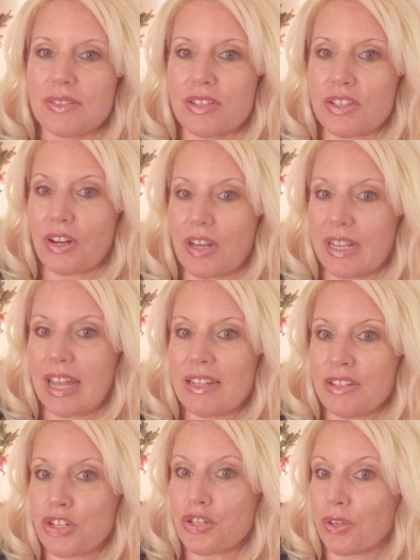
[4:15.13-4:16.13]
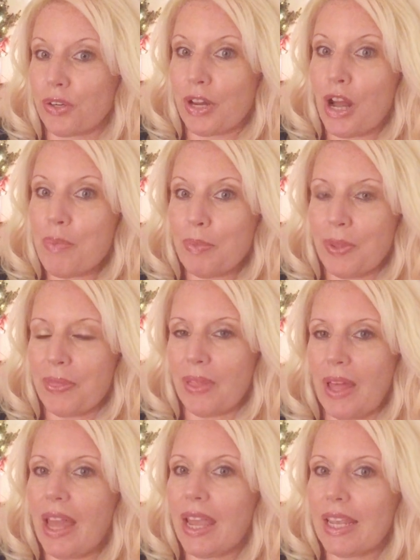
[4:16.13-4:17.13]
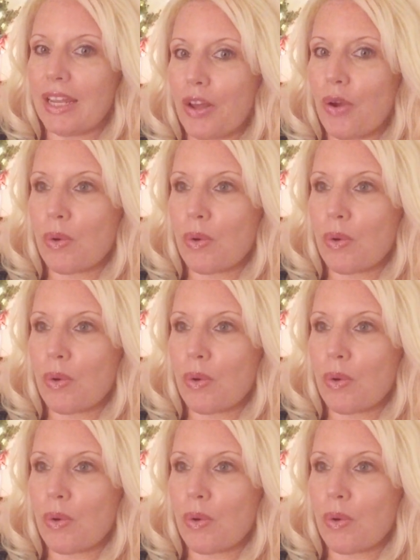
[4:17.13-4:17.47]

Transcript: start getting sugared up with like,